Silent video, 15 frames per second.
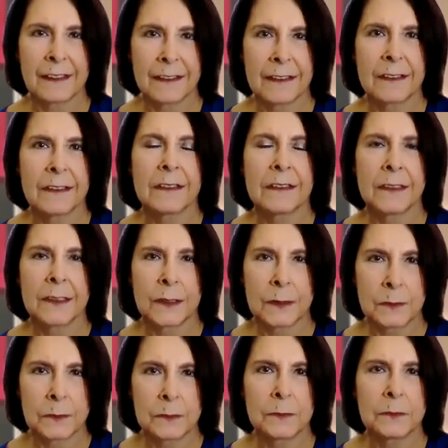
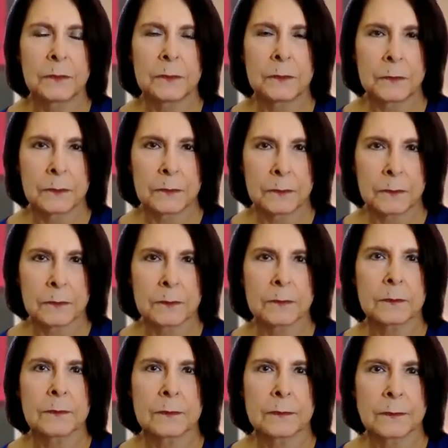
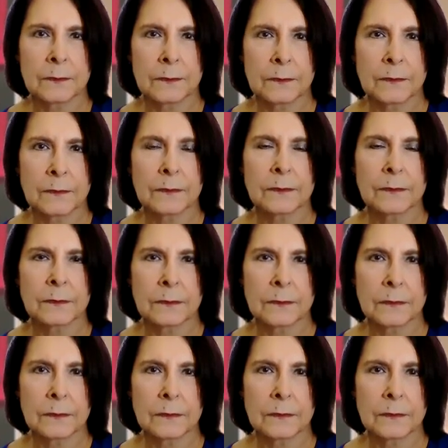(silent)